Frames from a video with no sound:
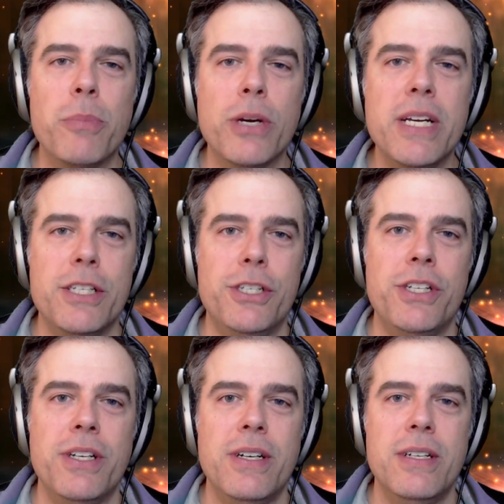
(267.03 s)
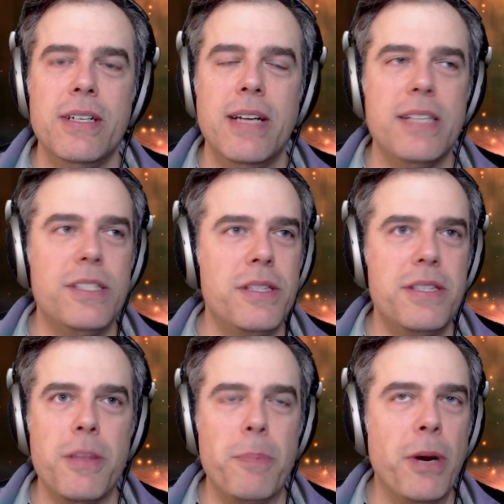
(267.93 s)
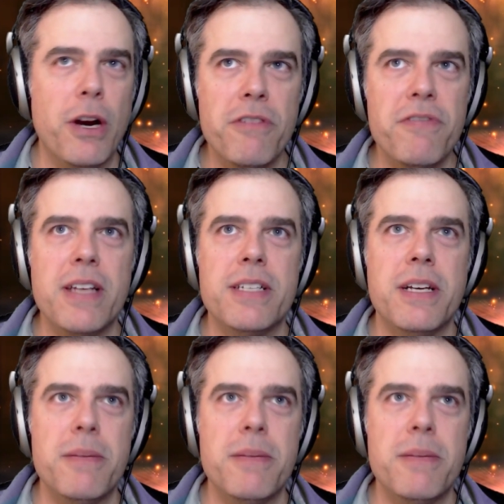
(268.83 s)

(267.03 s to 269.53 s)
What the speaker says: Bridge. It's the perfect